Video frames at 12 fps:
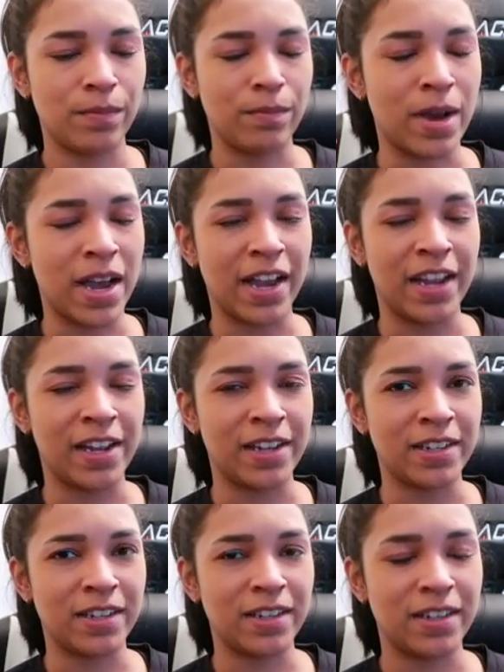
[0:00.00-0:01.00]
My,
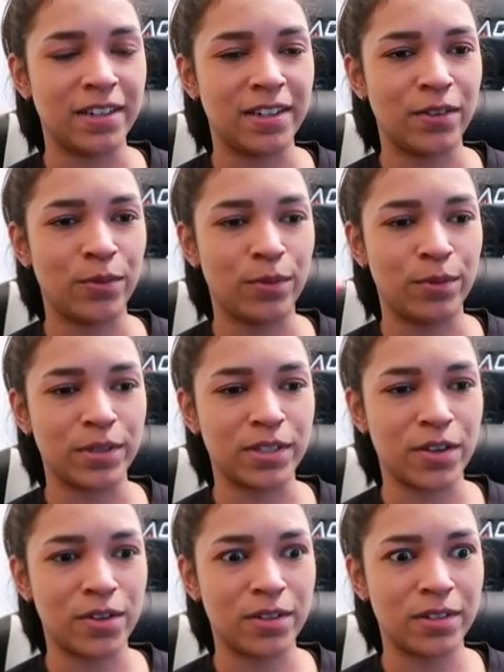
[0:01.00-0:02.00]
what's it
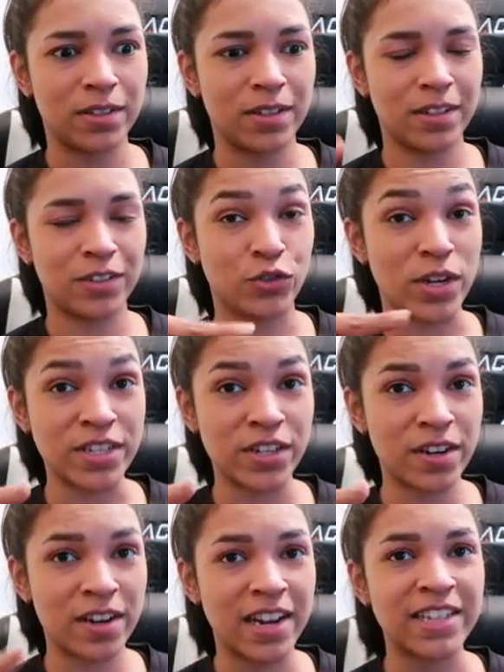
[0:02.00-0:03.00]
called?
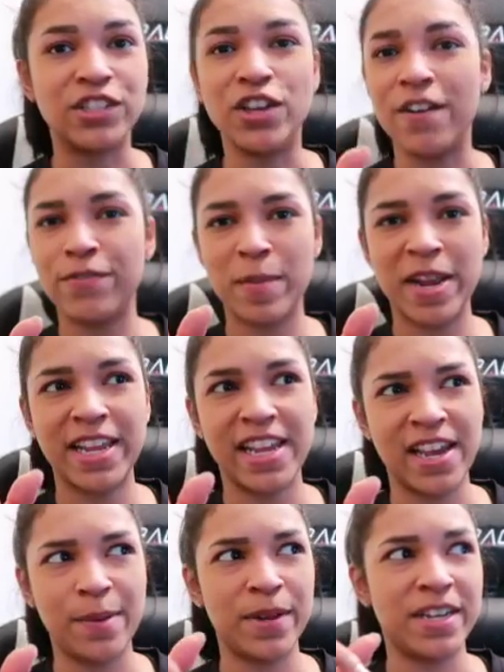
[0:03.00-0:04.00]
Dresser, it's not from
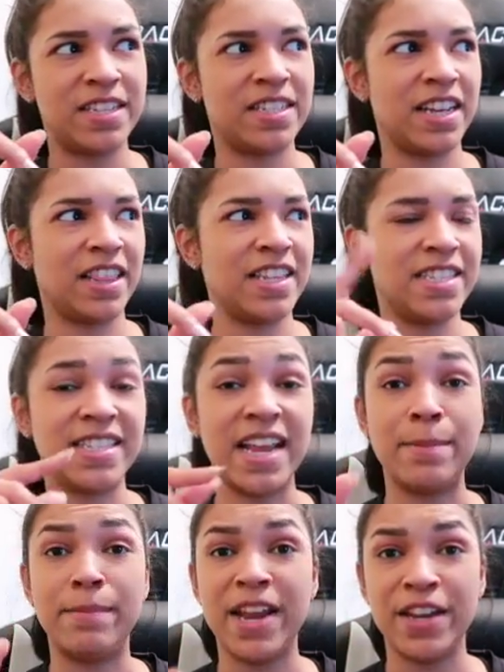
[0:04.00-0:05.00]
IKEA, but it's like the
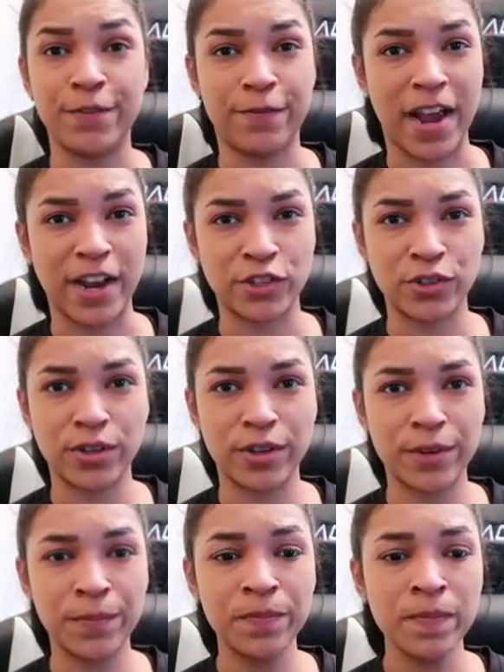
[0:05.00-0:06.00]
same
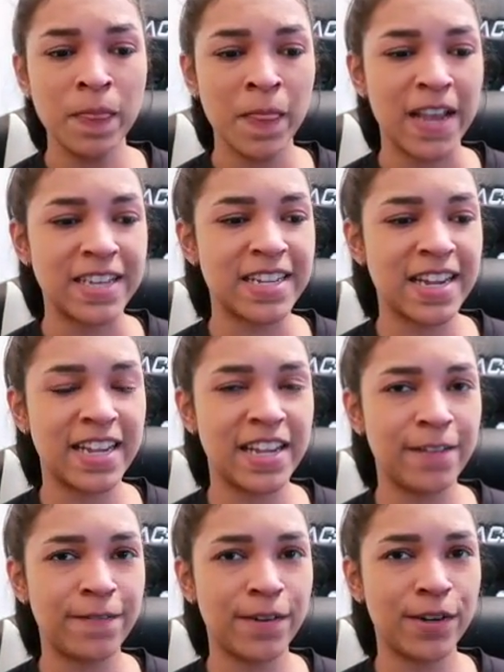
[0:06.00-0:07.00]
manufacturer as
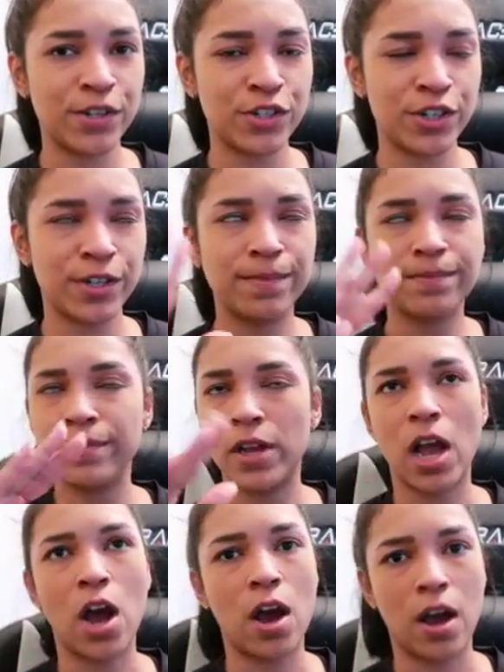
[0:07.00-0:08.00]
IKEA furniture.
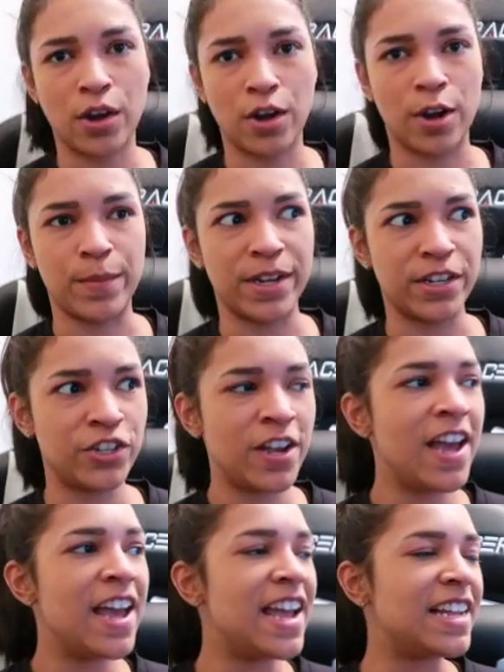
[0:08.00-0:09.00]
Hot garbage.
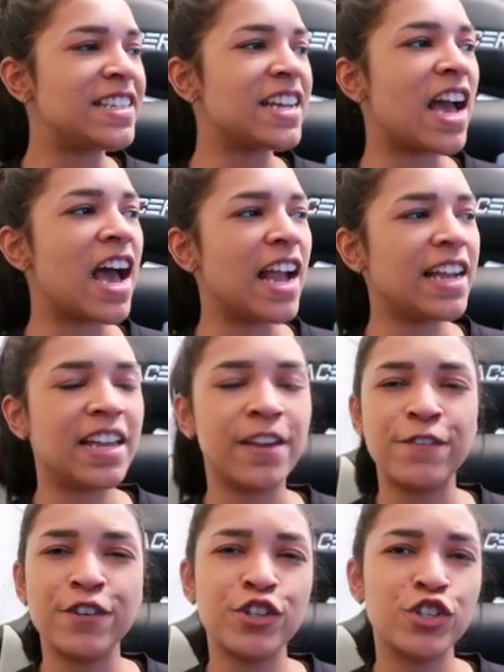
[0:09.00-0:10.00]
It's like IKEA
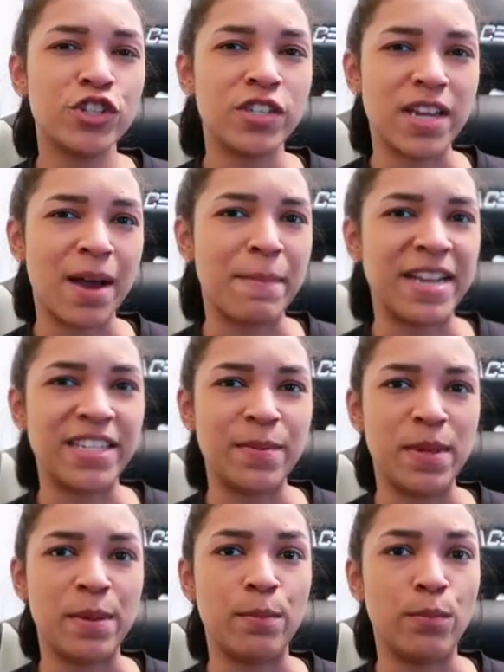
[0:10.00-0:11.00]
furniture is not meant to
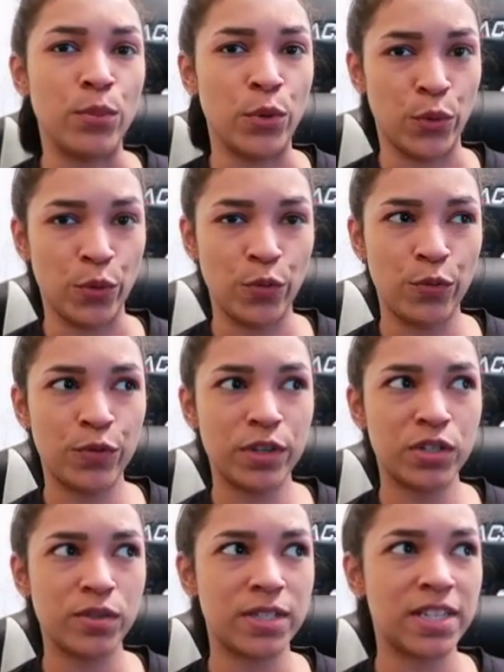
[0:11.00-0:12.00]
be moved,
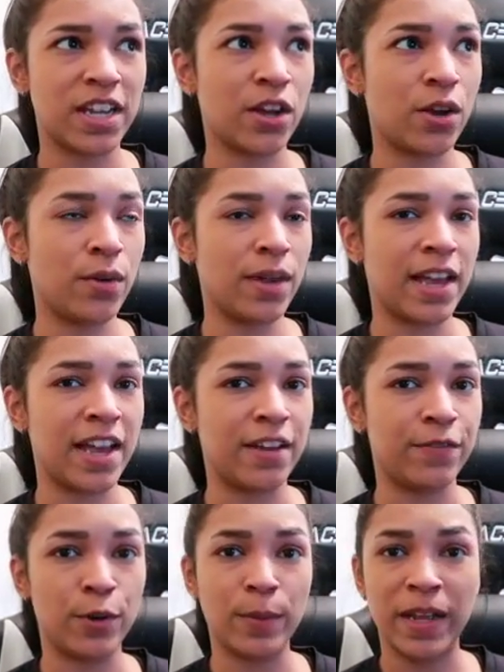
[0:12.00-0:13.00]
so it's like, okay,
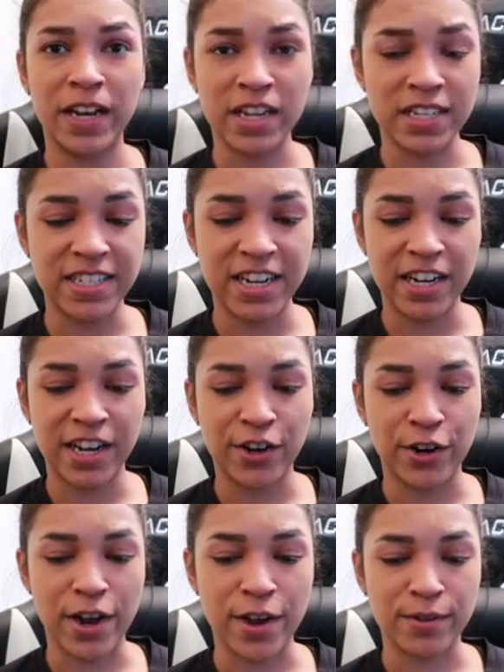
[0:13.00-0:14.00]
if you're planning on staying in
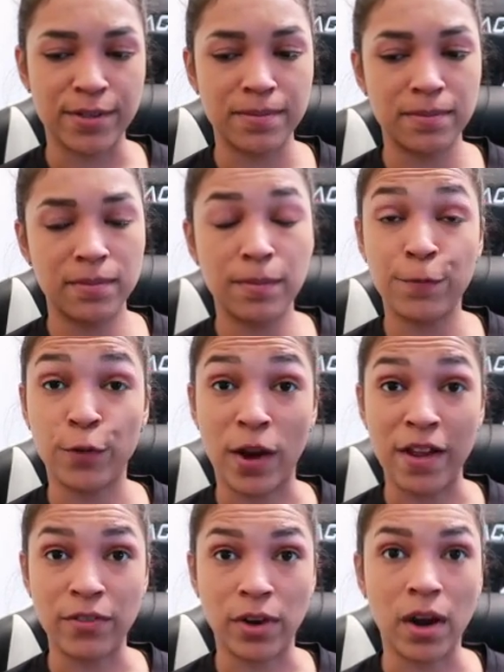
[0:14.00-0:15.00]
your house
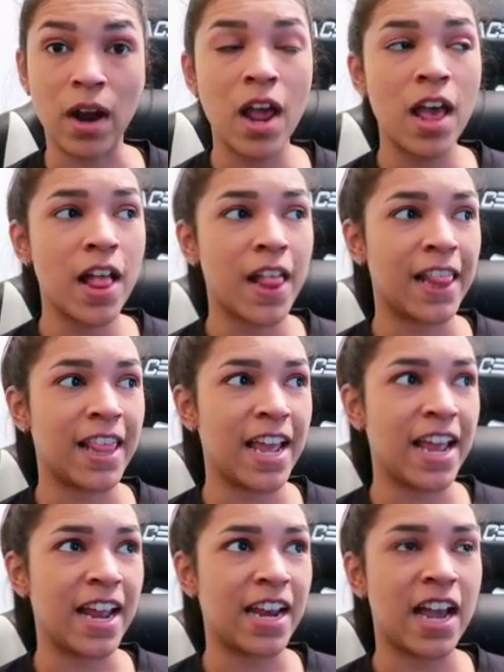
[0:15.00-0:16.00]
forever,
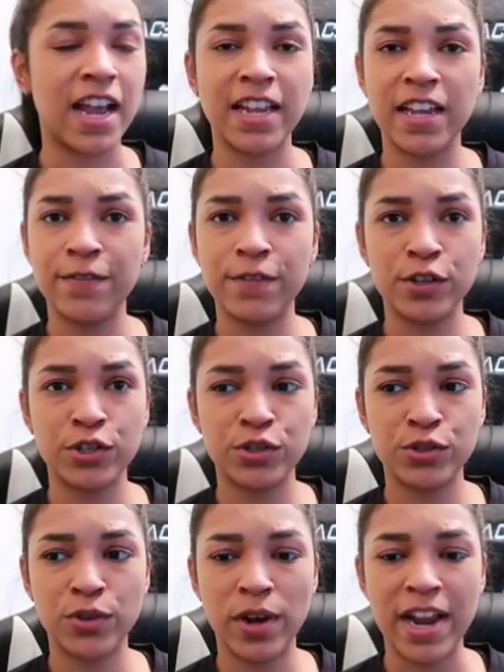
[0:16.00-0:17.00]
then IKEA furniture
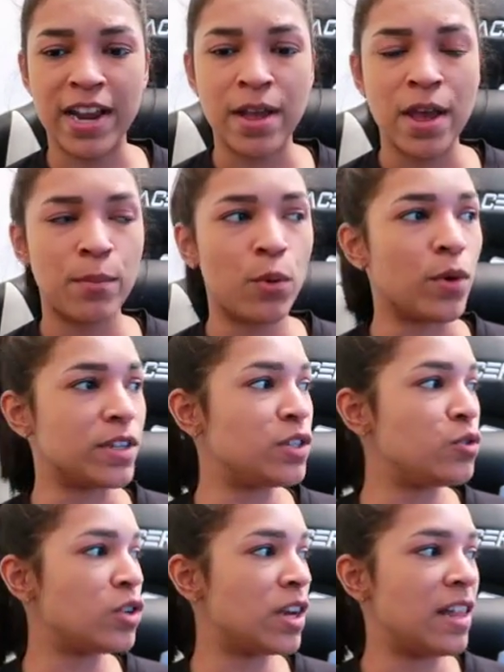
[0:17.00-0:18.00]
is great. But once
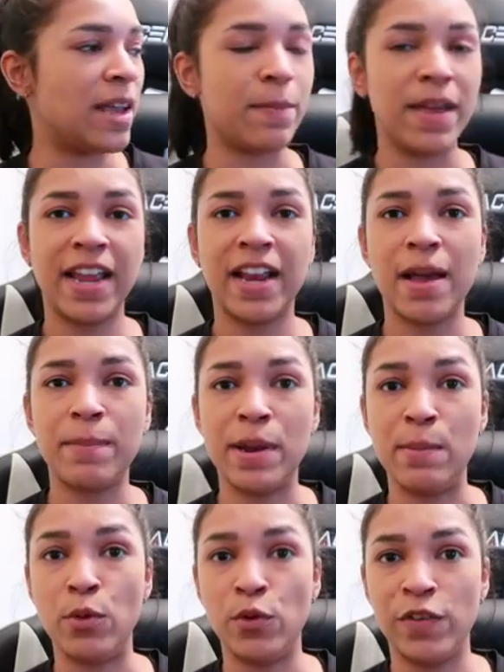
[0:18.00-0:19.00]
you try to like pick it up
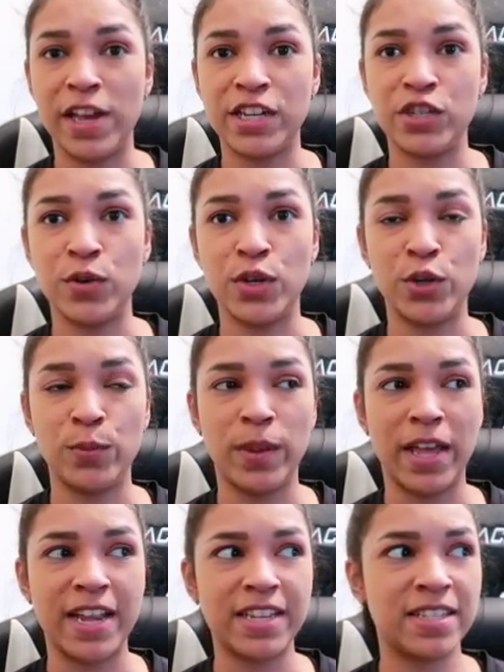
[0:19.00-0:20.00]
and move it to a new
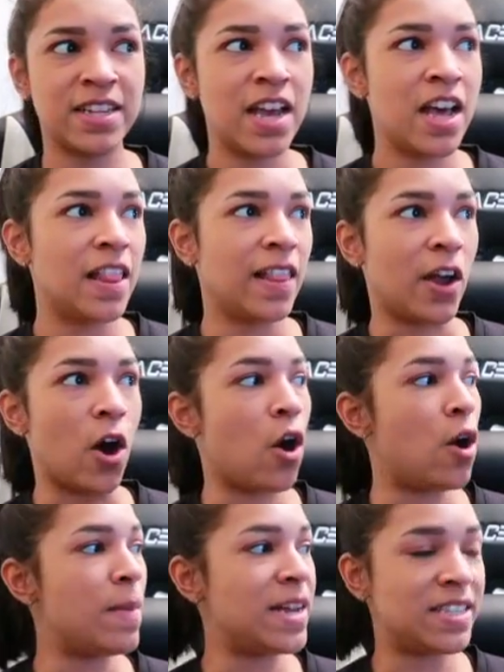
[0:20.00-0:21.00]
place, like
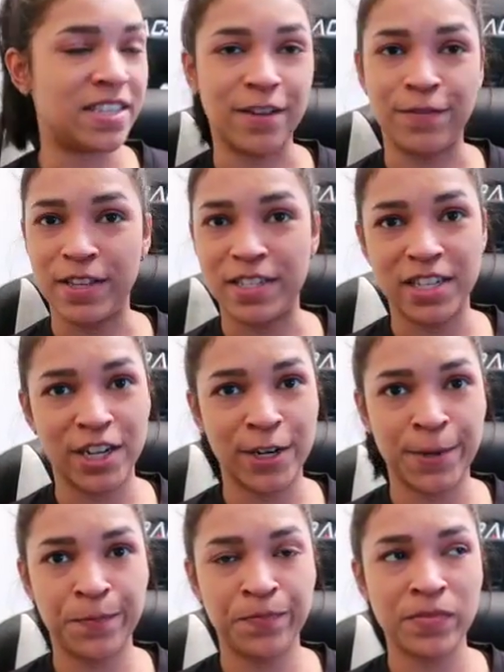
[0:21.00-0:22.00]
all my stuff this
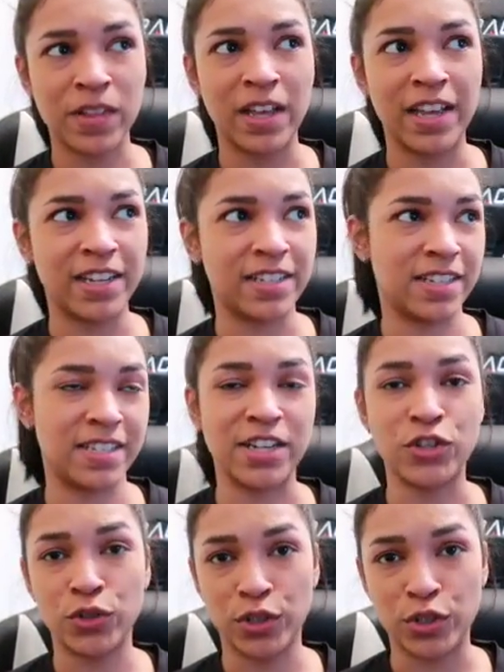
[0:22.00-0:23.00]
year is
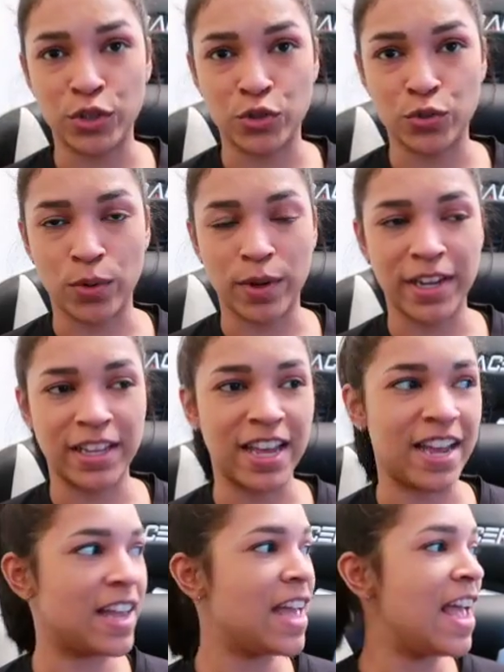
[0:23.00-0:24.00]
essentially destroyed,
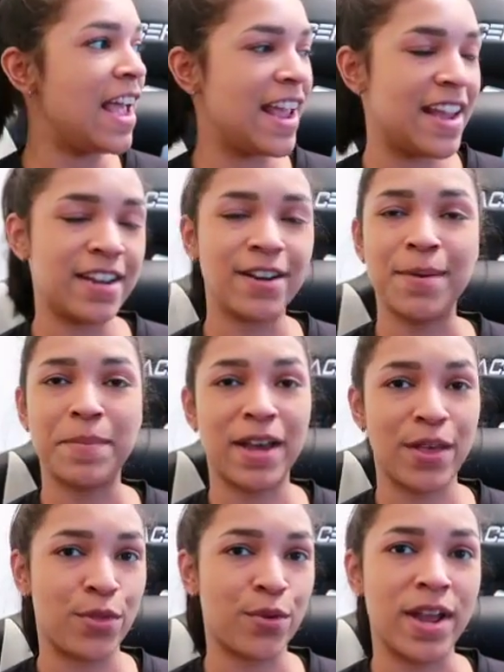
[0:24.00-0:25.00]
like hanging on by
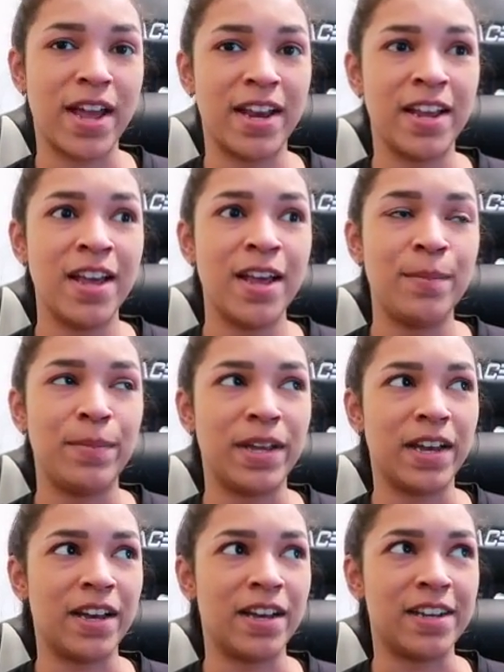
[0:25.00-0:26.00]
a thread,
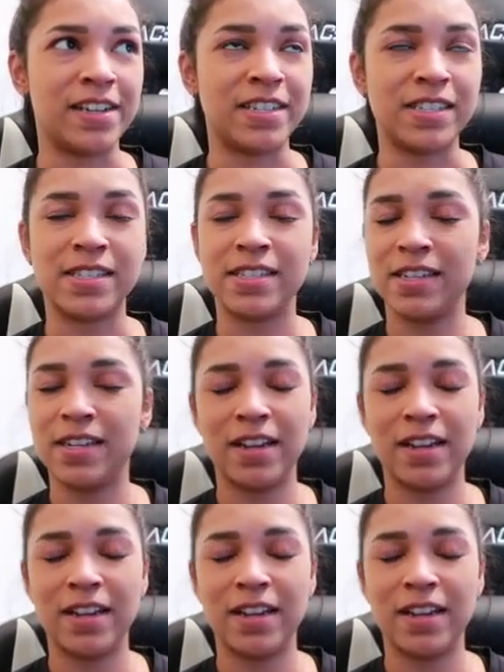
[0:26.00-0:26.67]
because